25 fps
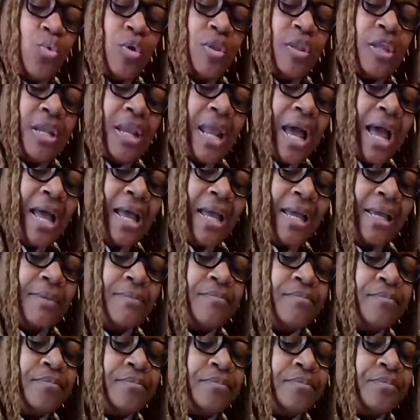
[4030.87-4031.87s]
and the Nine,
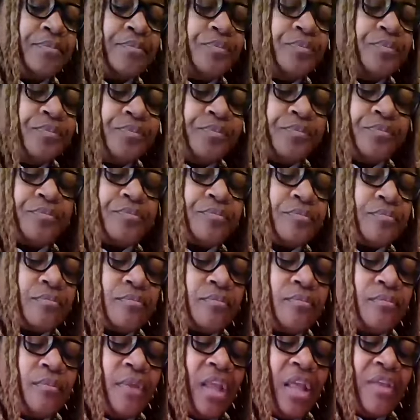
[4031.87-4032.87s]

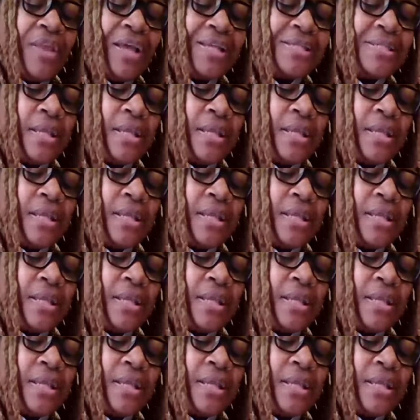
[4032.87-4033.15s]
that's